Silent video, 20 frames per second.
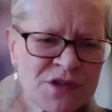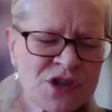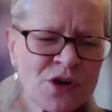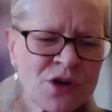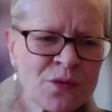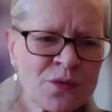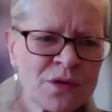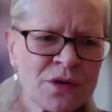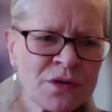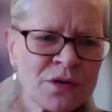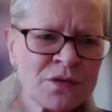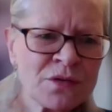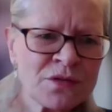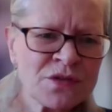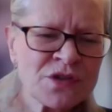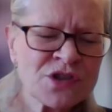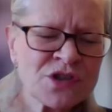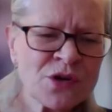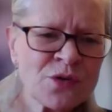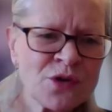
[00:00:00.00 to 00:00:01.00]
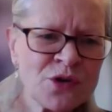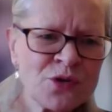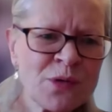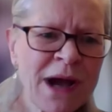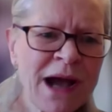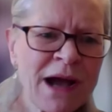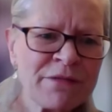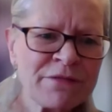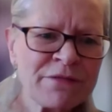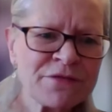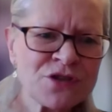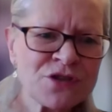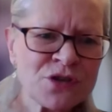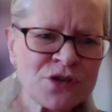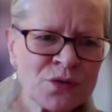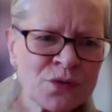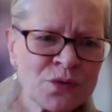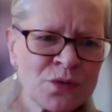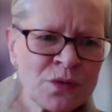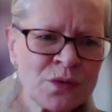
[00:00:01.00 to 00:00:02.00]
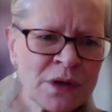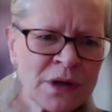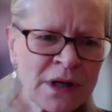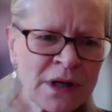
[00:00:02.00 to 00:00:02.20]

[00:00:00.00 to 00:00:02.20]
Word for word: So, so you have to